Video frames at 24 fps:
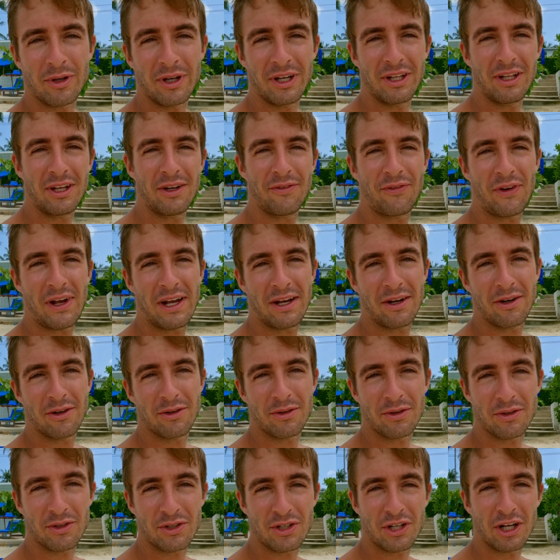I love
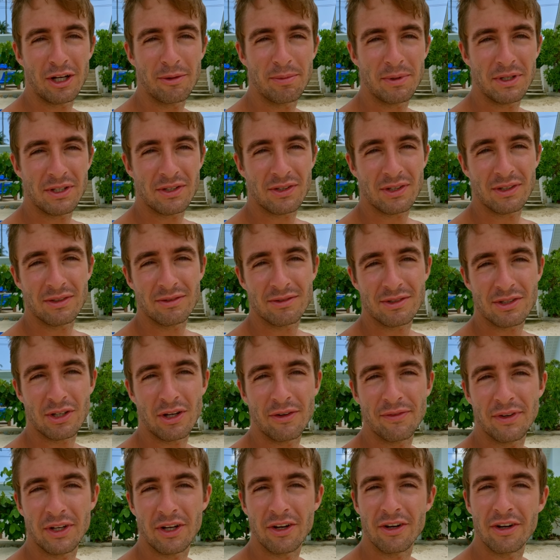how Shelby's
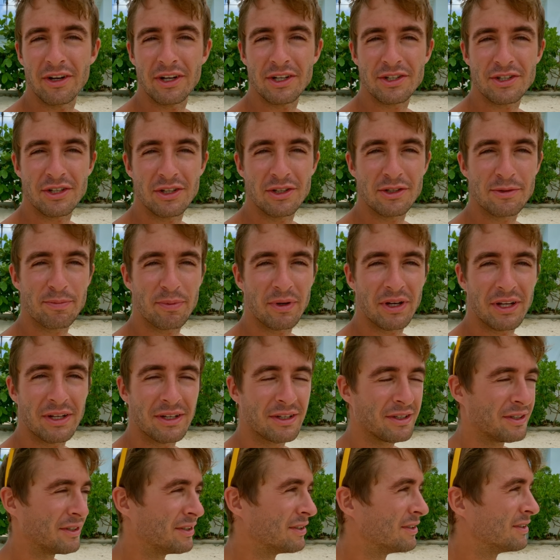solving her issues, but
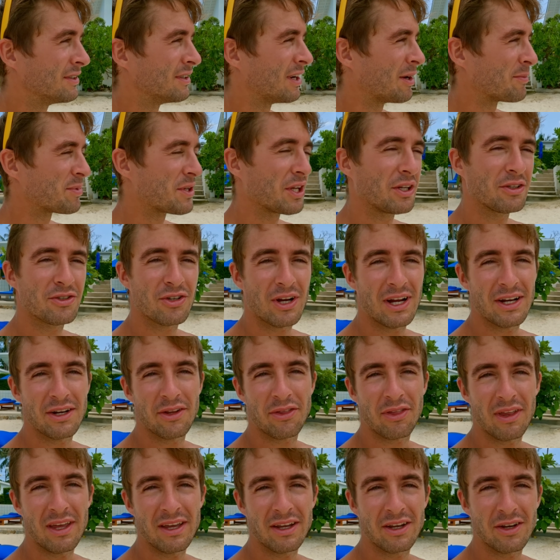I'm still trying to
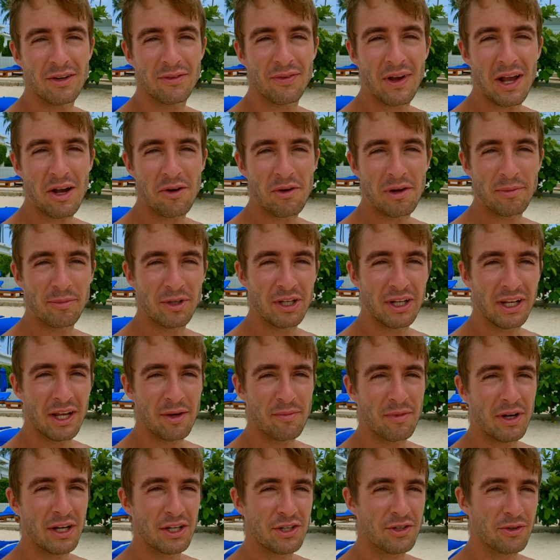think of how I'm gonna get
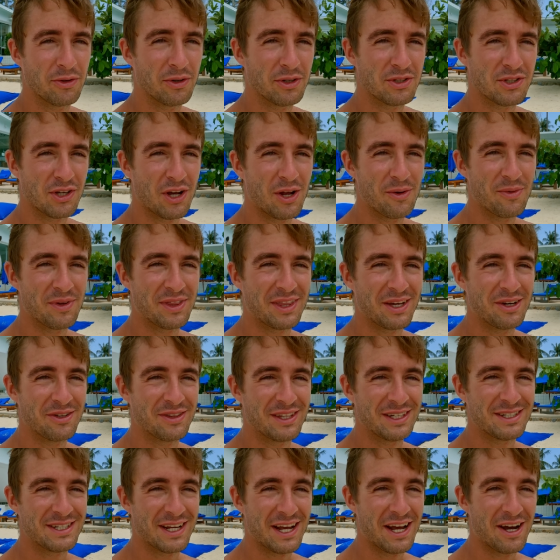my shorts on without
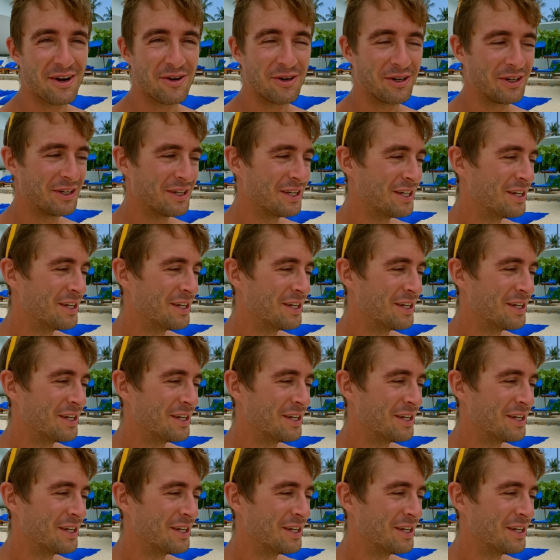the towel.